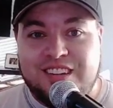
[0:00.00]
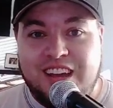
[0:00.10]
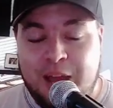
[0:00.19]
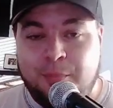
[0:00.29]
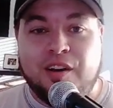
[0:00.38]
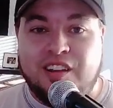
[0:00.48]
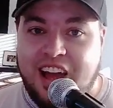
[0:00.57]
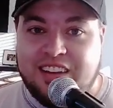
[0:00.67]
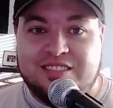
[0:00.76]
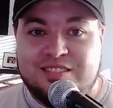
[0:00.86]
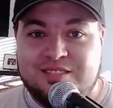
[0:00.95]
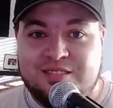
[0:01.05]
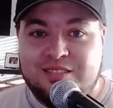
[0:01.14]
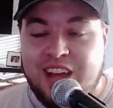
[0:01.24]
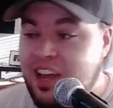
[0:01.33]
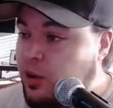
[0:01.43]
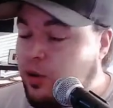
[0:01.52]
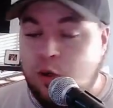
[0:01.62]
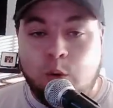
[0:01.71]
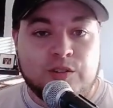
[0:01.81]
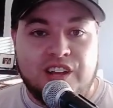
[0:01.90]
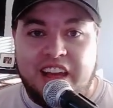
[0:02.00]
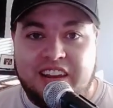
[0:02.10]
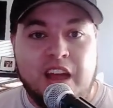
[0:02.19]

a Bud Light, a Coors Light.